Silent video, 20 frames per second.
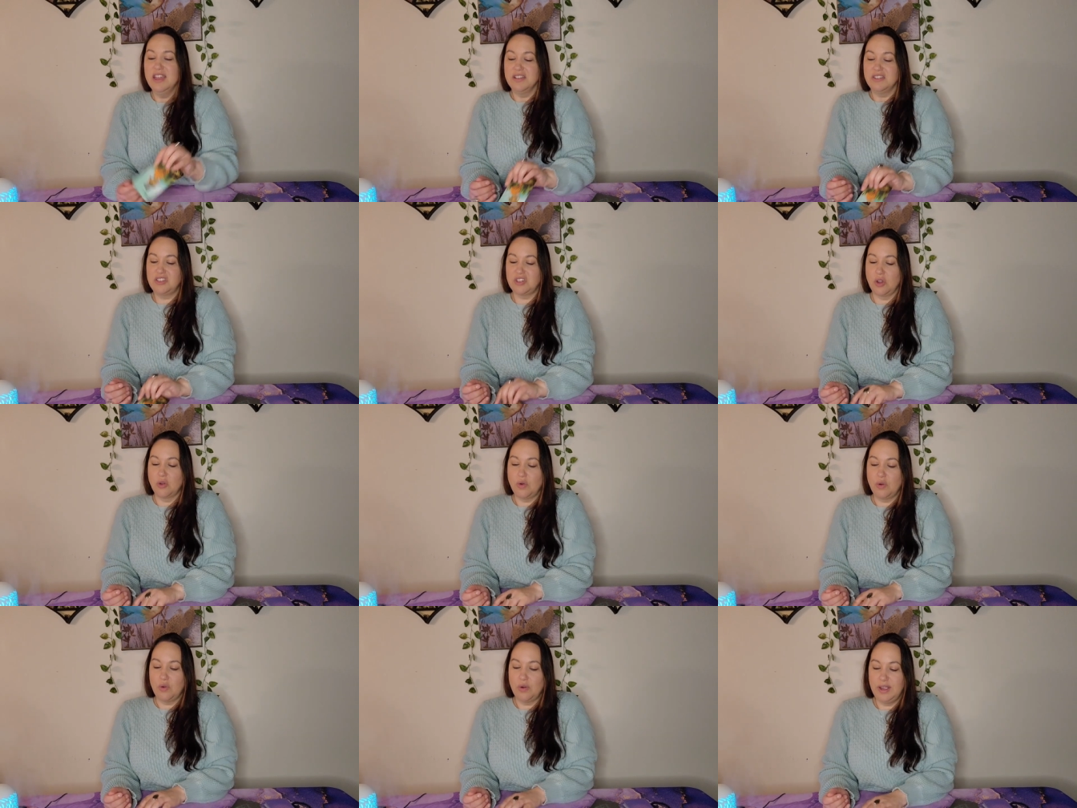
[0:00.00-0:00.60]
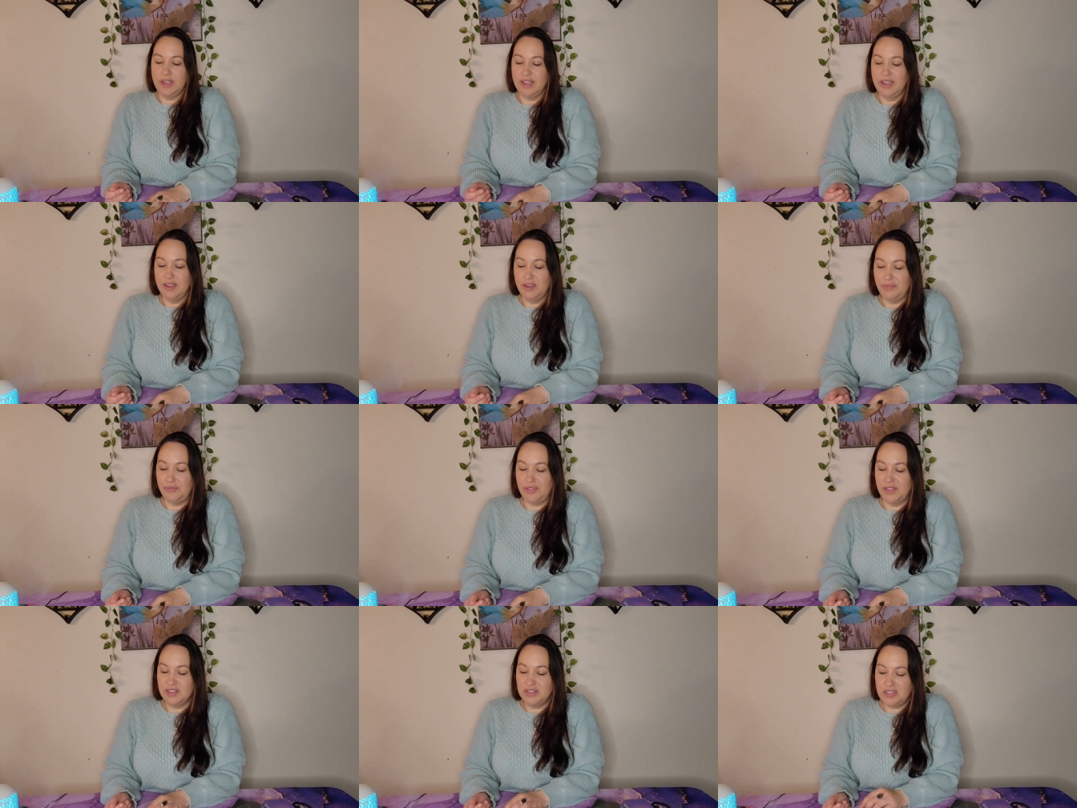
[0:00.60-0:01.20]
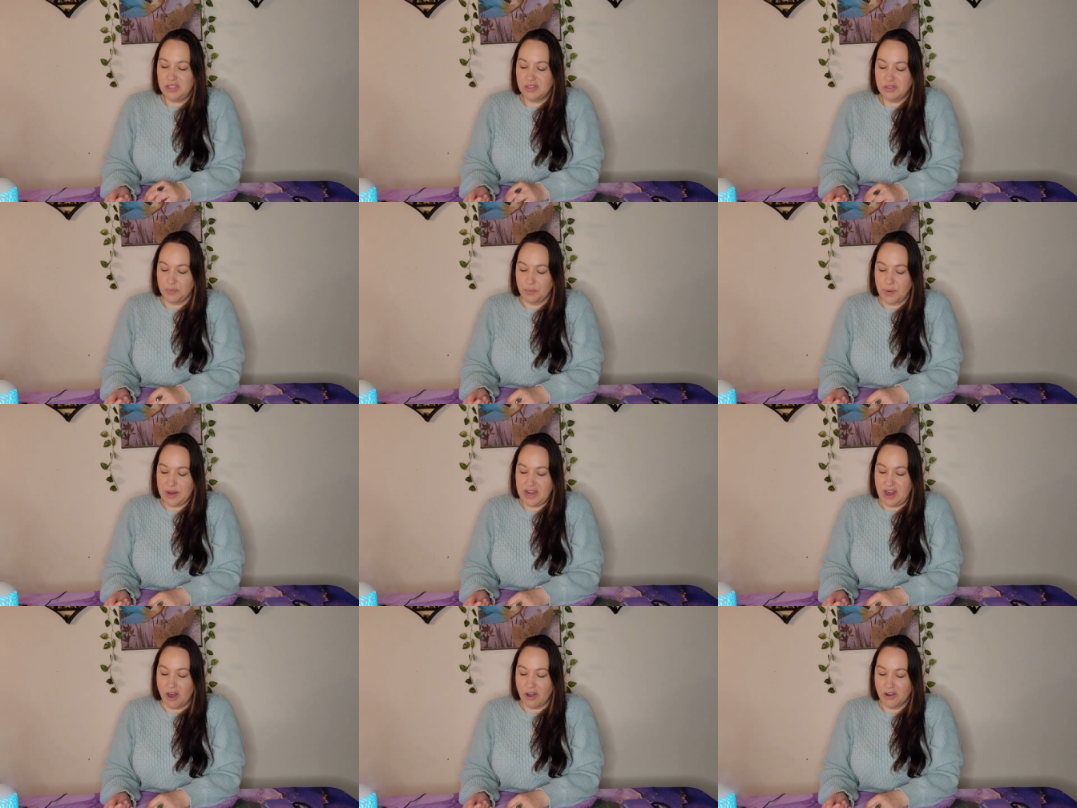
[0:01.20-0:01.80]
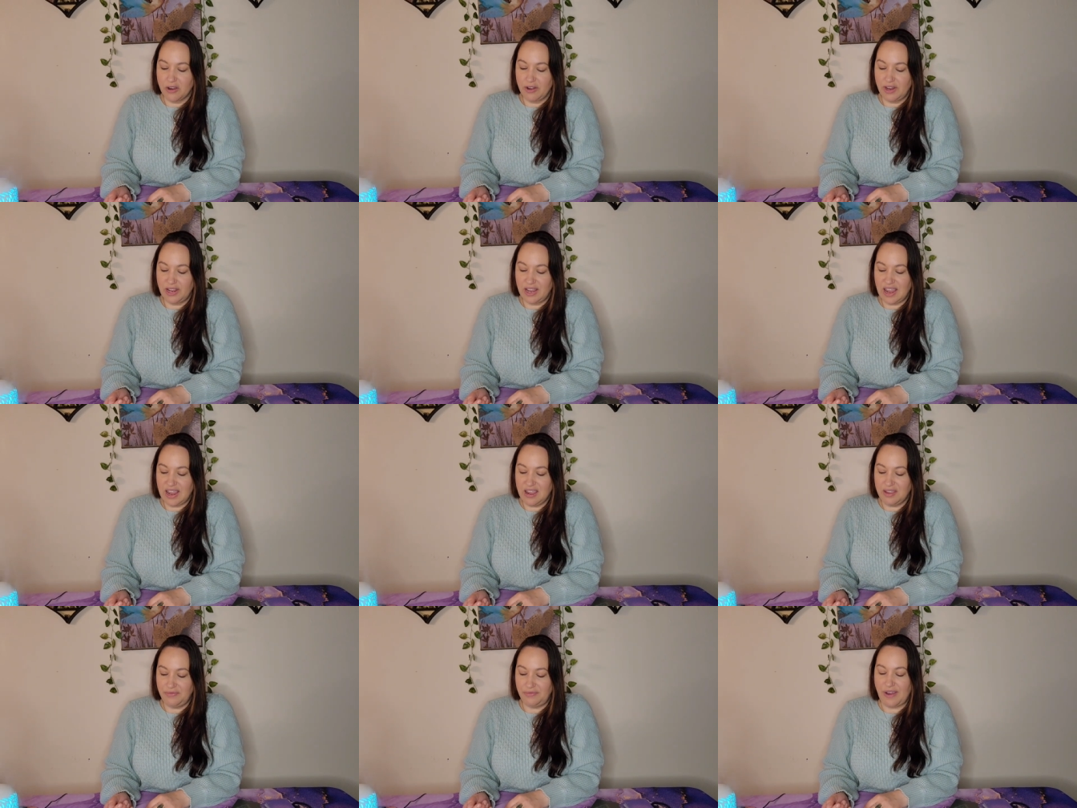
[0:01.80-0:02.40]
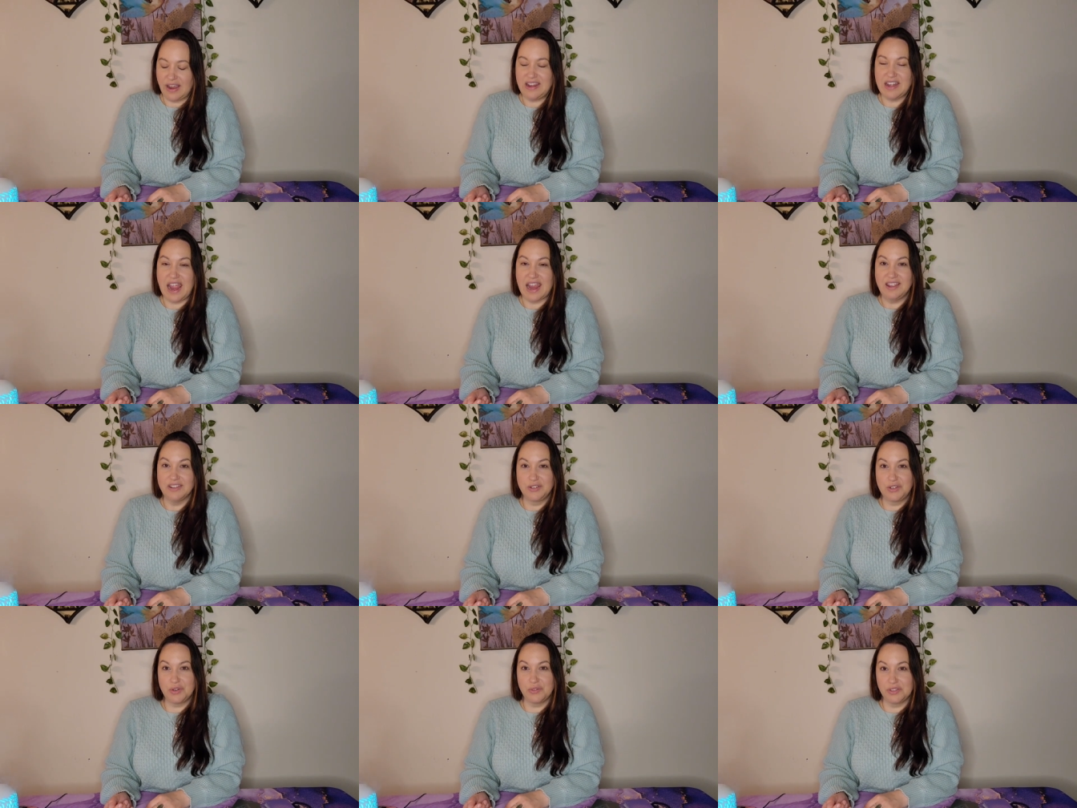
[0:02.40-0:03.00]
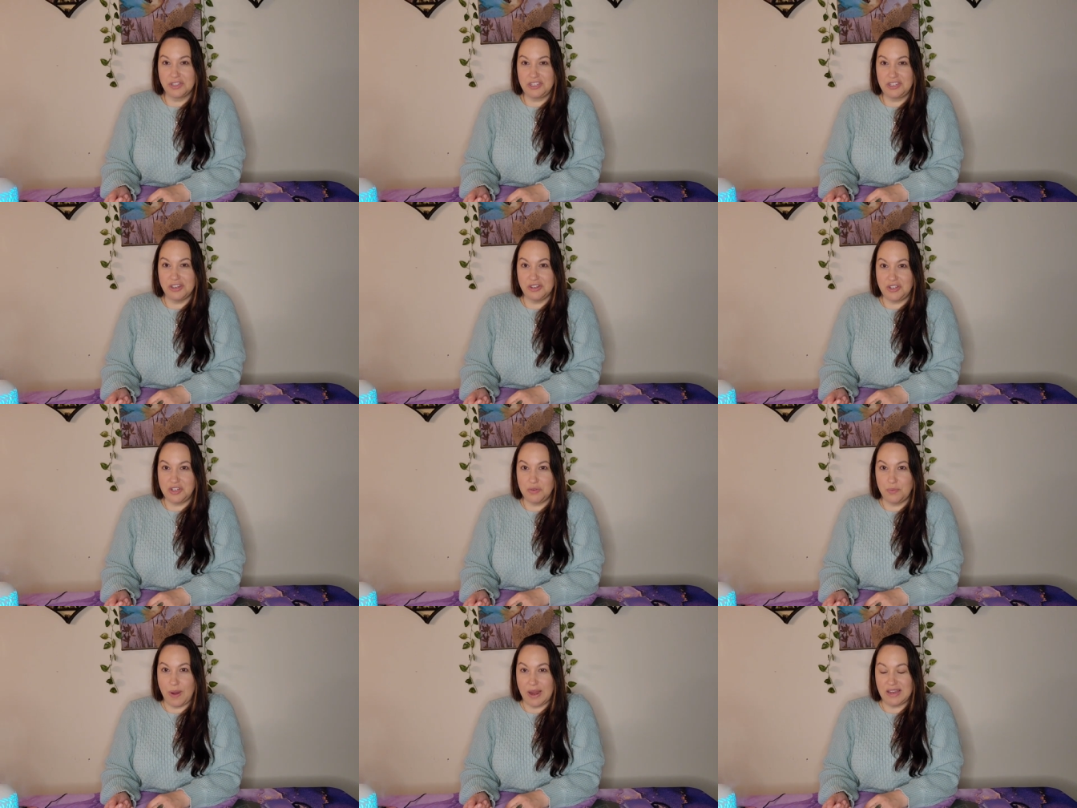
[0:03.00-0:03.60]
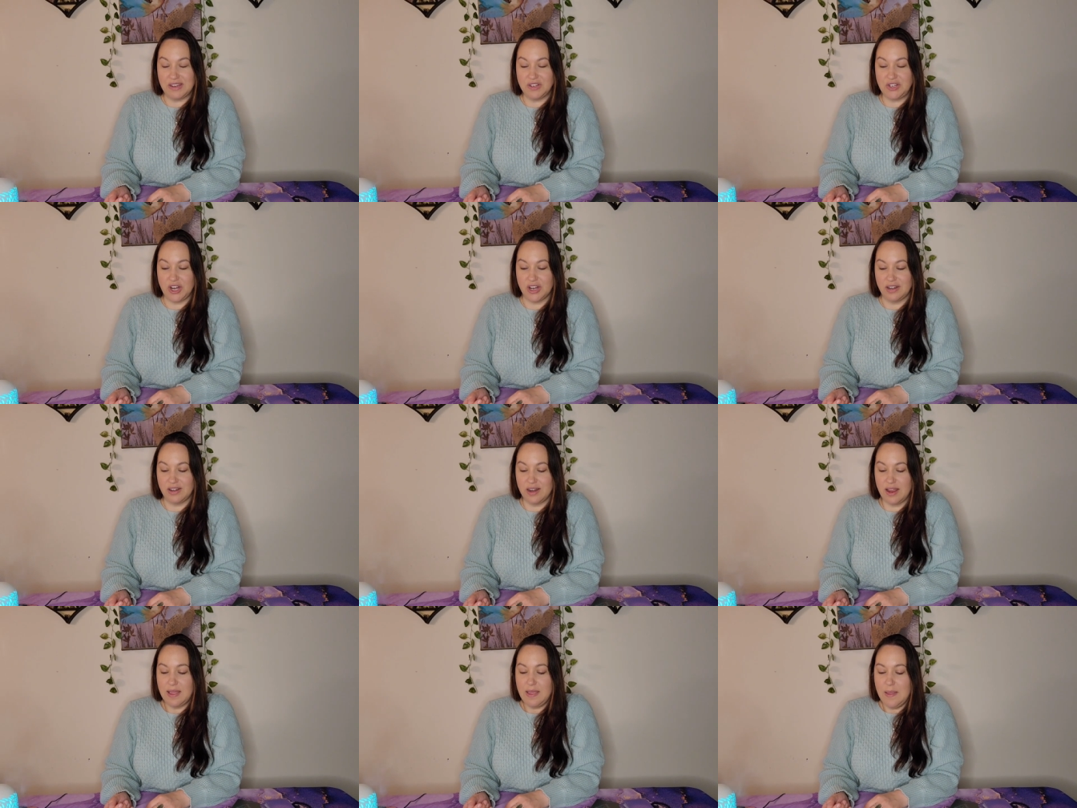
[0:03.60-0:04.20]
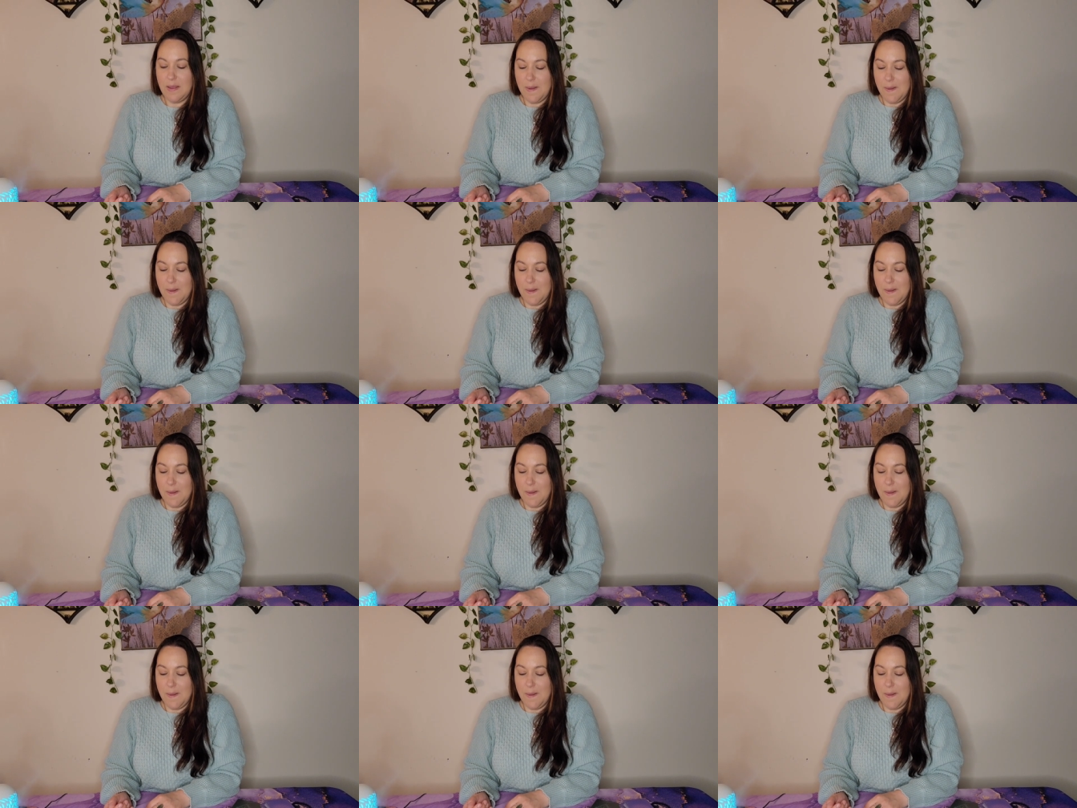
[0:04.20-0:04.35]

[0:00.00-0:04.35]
So if this is regarding a financial situation